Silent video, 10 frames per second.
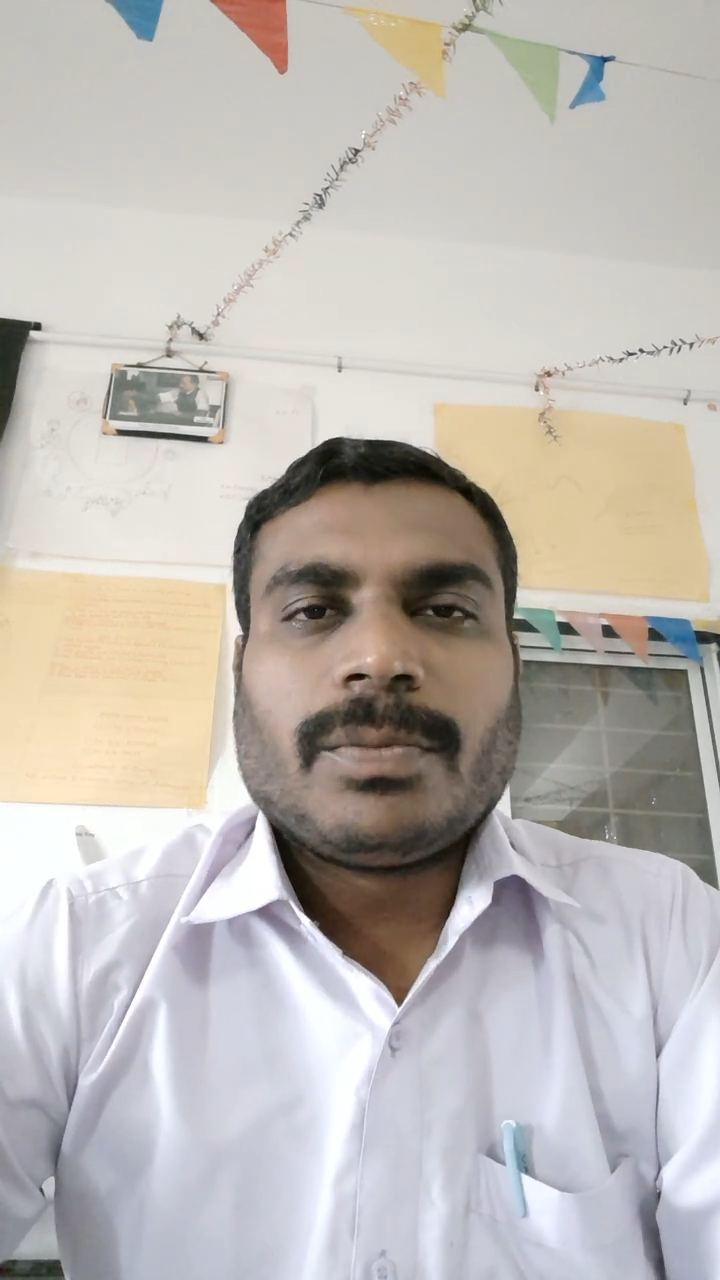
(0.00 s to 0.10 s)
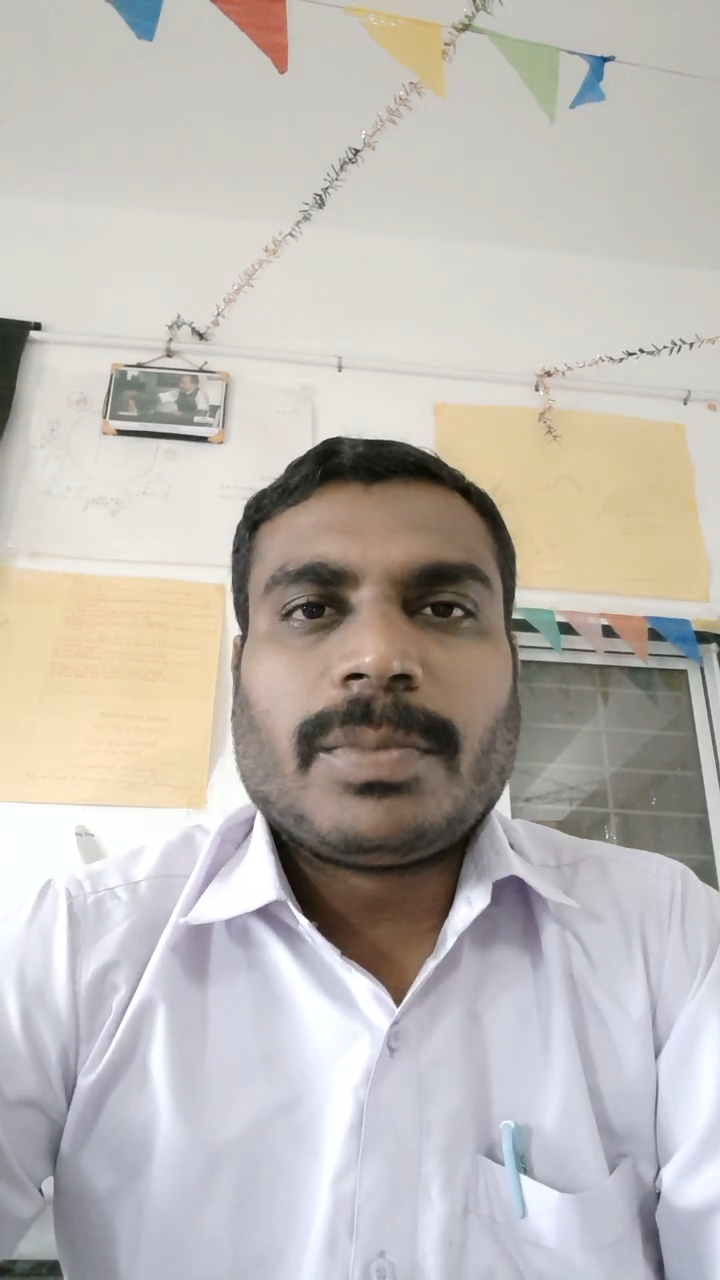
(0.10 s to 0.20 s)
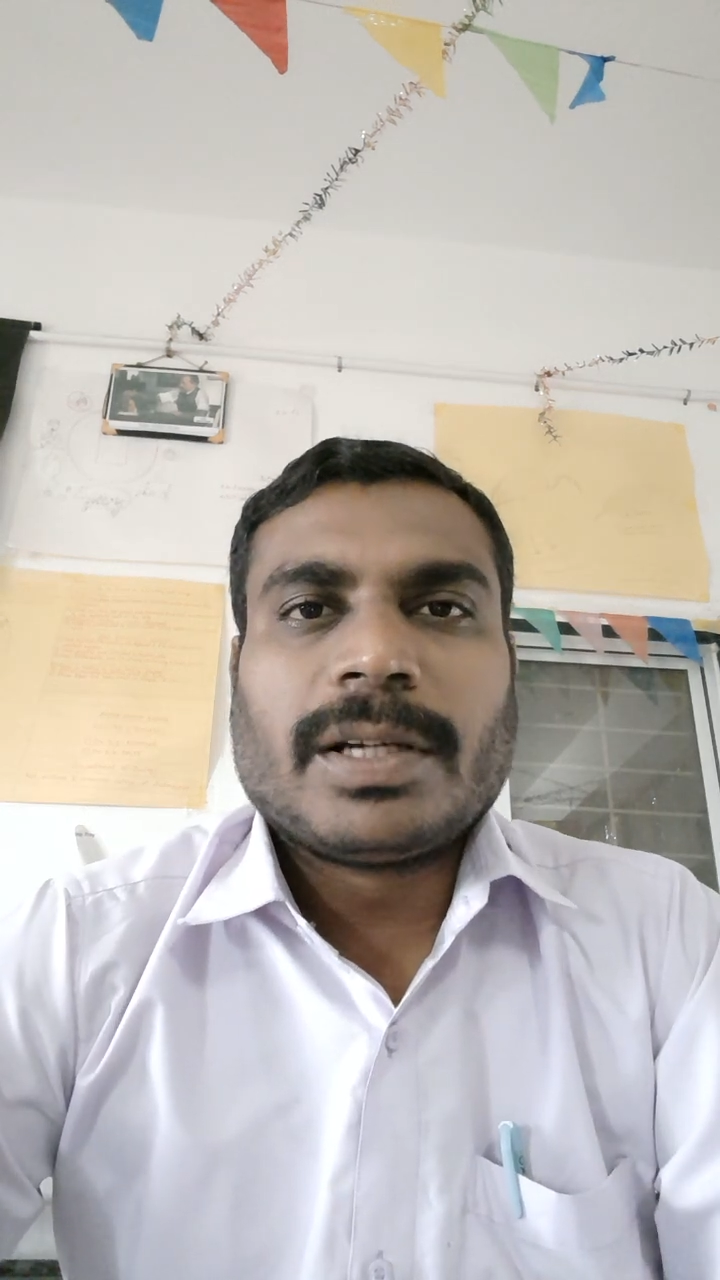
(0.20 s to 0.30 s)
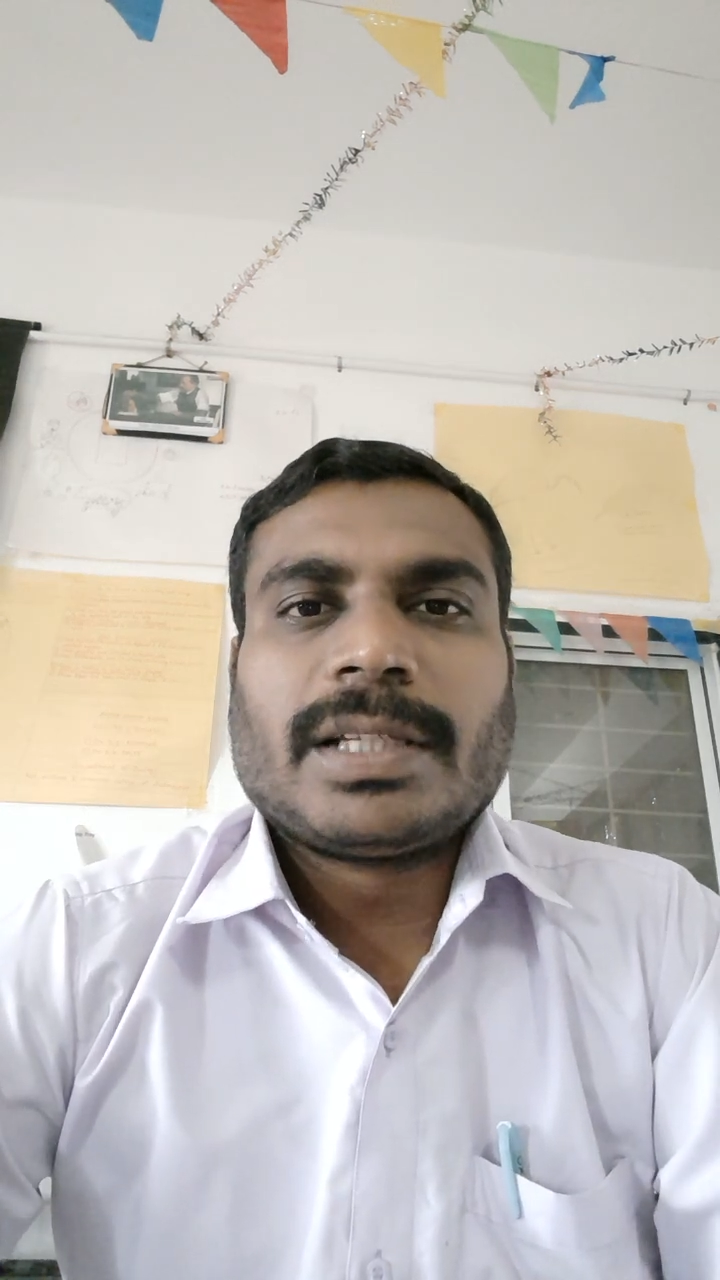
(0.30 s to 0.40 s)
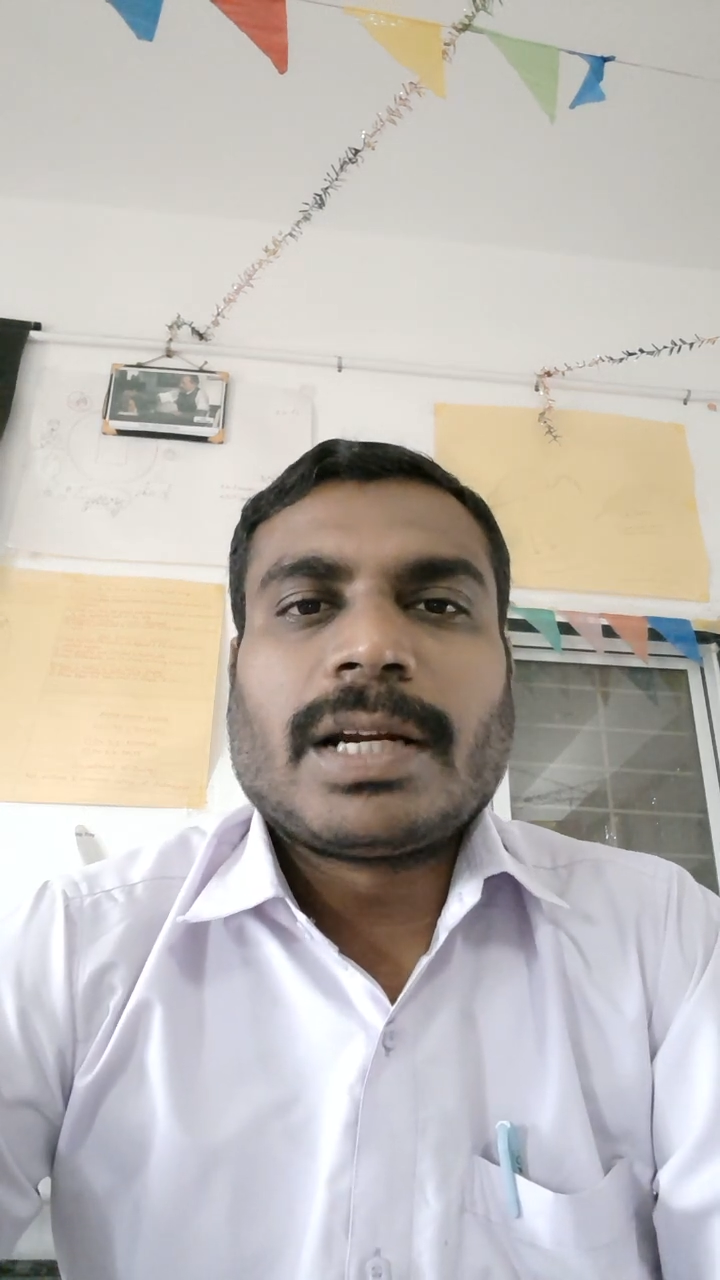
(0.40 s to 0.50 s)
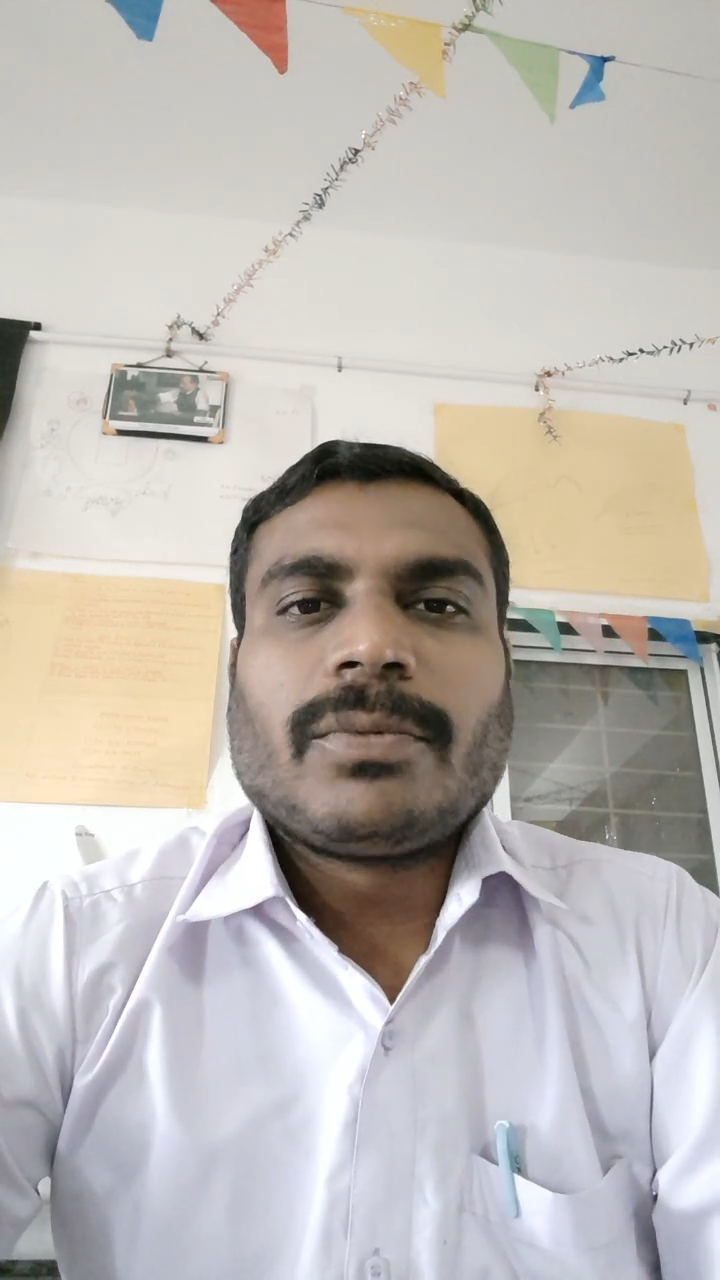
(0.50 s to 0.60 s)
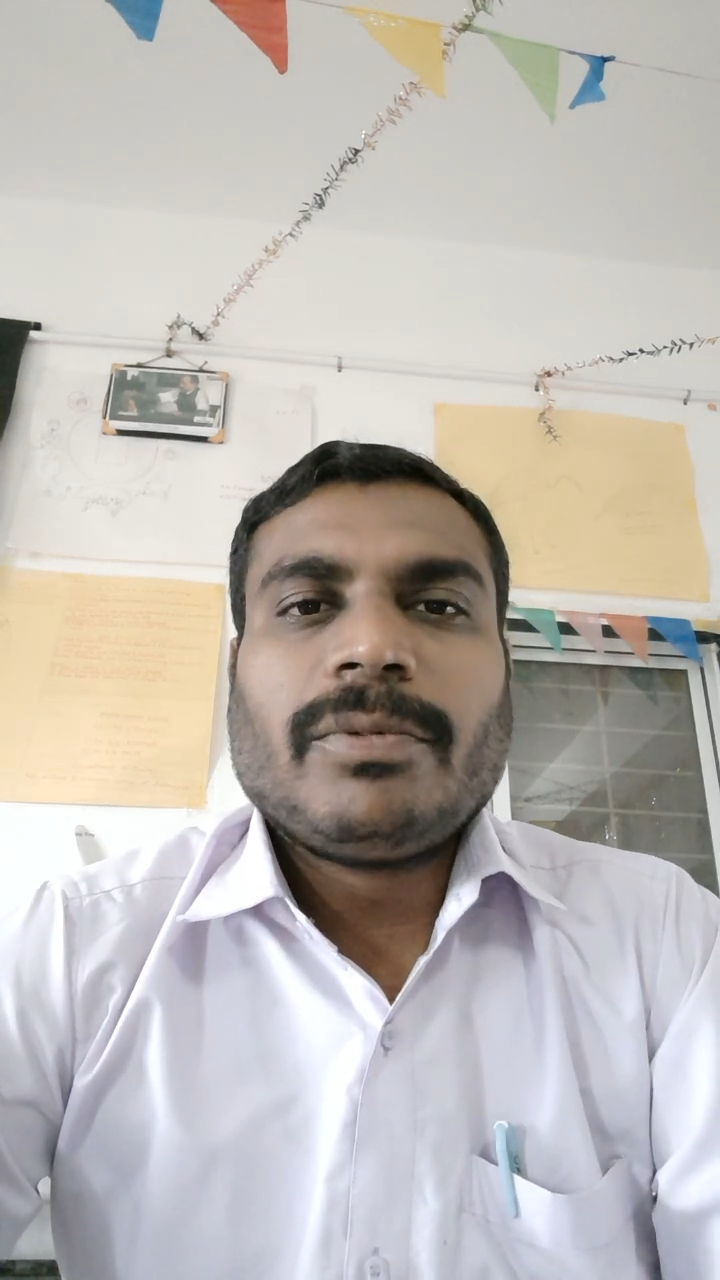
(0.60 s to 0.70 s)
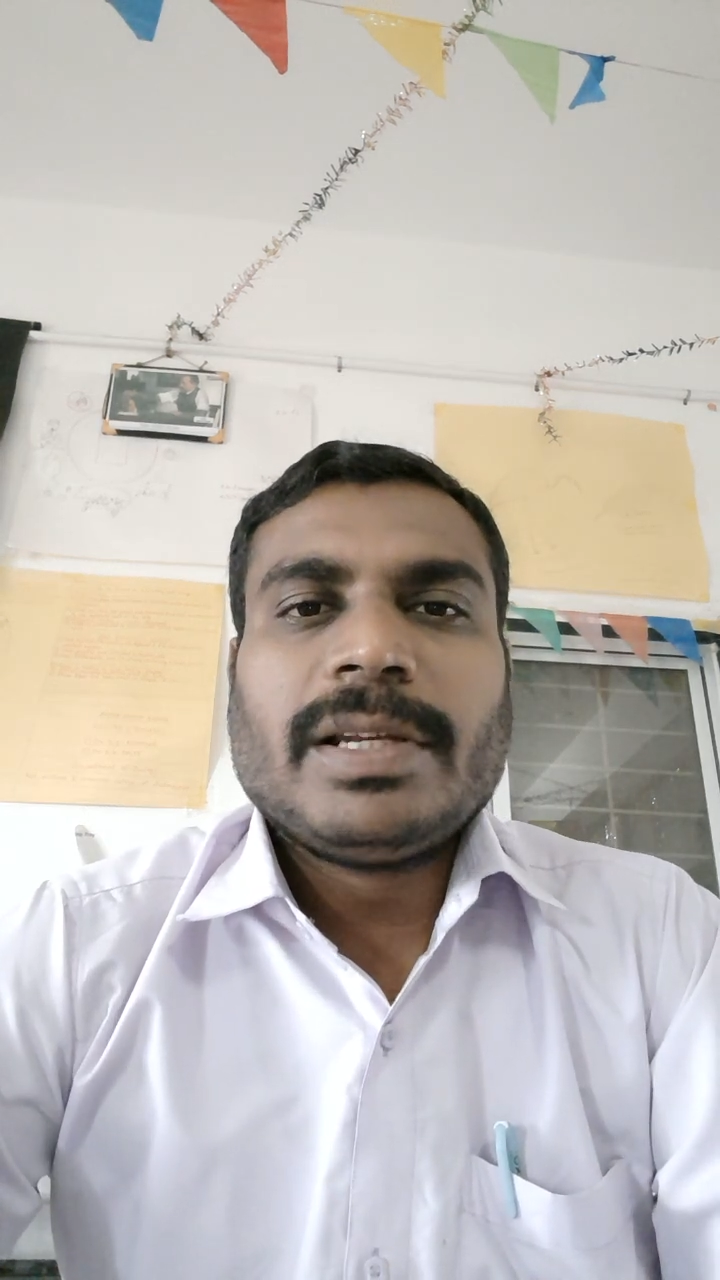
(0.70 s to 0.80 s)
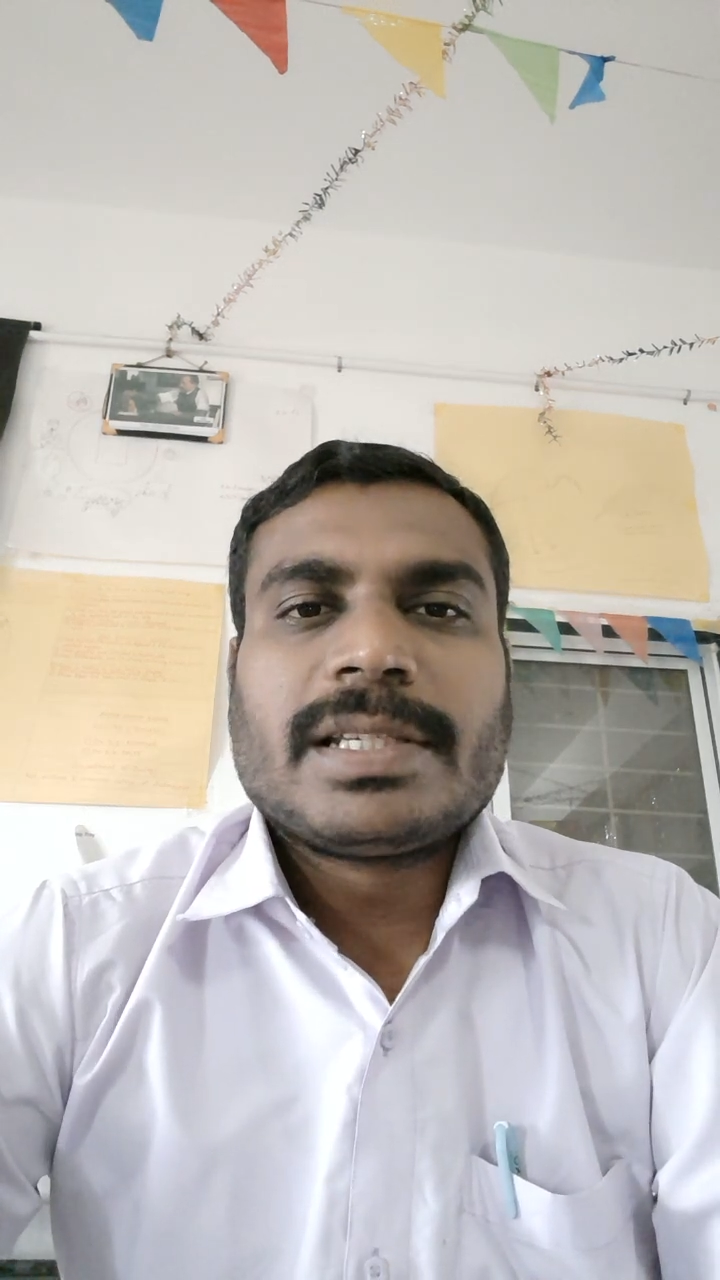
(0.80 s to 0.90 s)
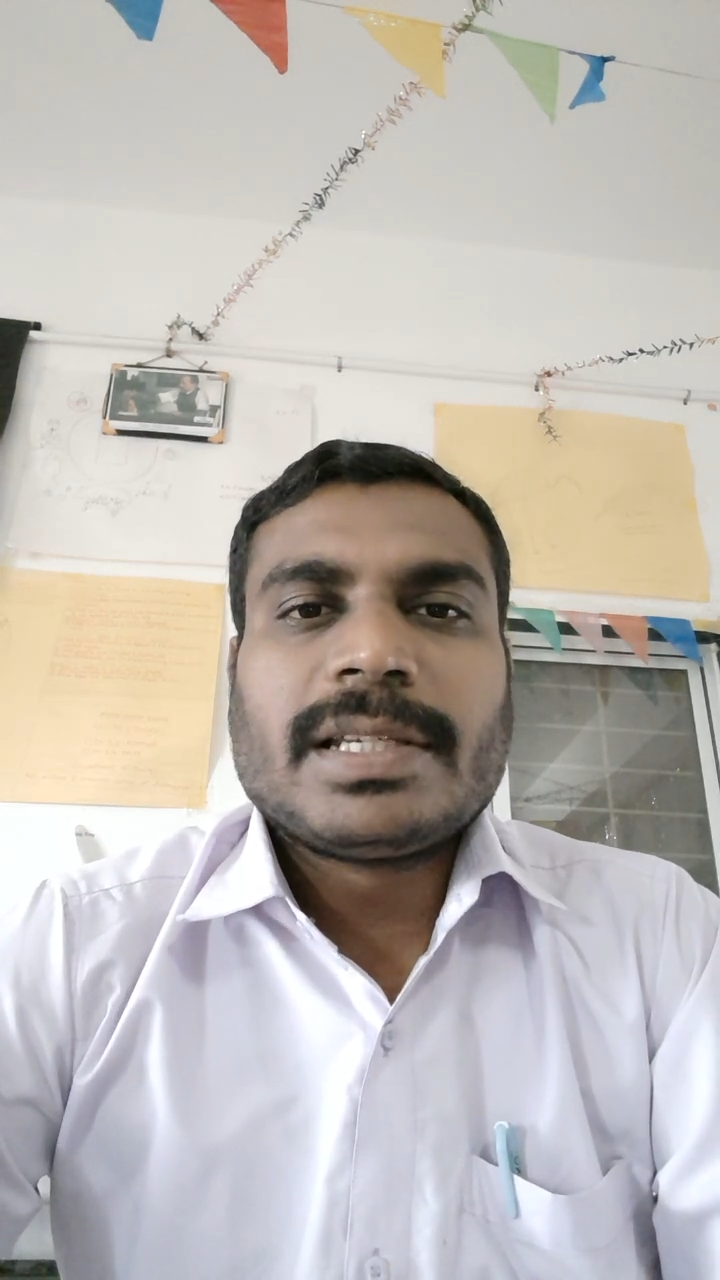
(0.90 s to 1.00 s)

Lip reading: Further, we will